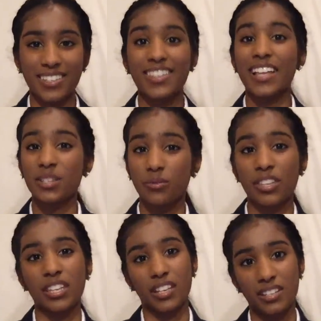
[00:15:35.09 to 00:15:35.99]
So that's a
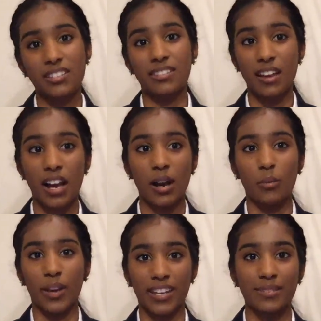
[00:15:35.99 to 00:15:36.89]
really good
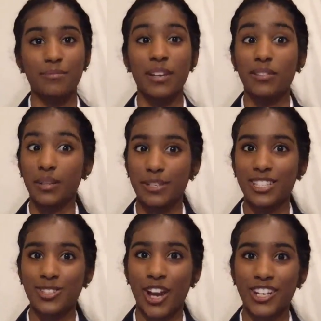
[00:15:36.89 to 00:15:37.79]
way to limit
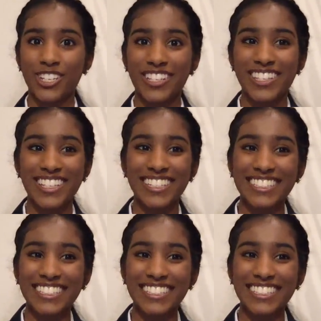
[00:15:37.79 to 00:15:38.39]
distractions.